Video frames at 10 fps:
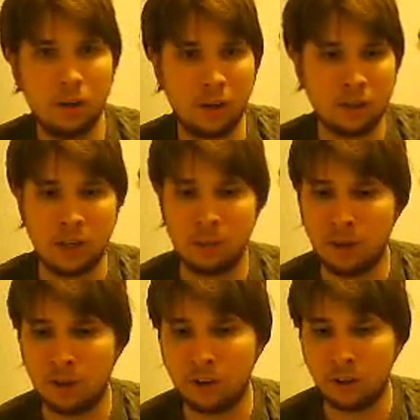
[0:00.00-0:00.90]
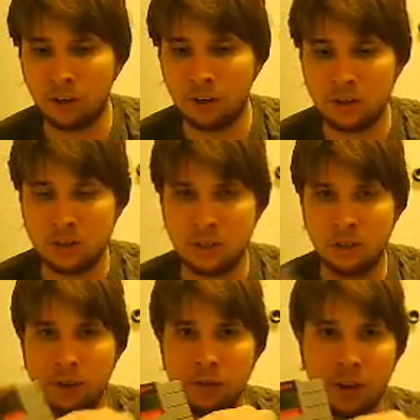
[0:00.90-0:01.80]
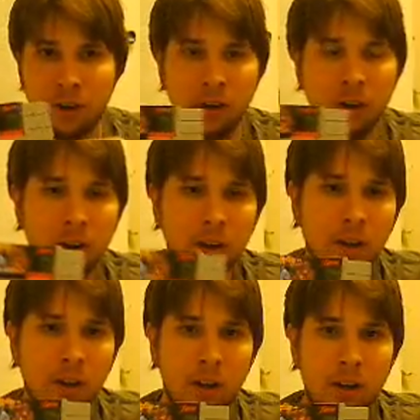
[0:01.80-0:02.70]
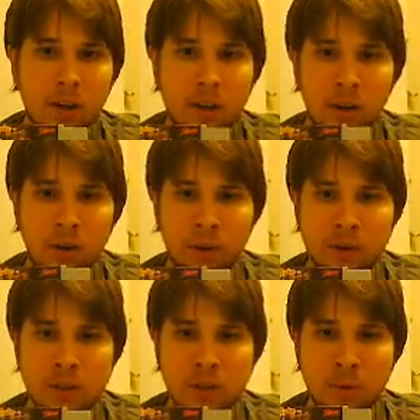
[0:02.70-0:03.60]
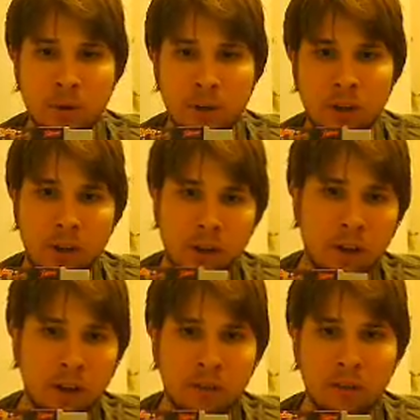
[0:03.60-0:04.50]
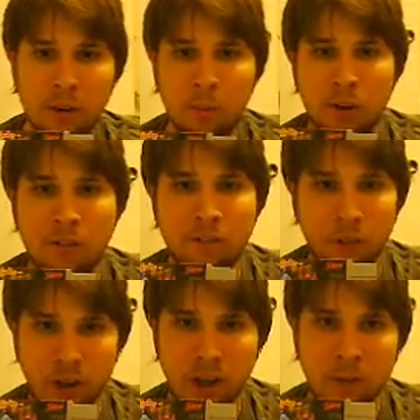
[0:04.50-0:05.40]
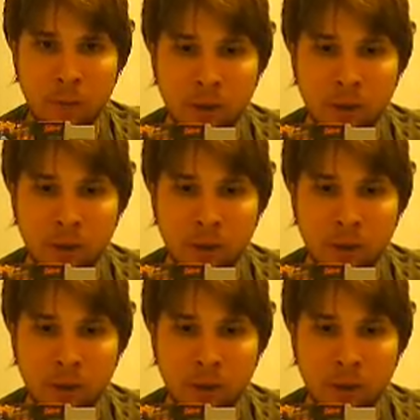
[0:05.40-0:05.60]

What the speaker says: Next game I have here is Clay Fighter. You know, this is a pretty fun game to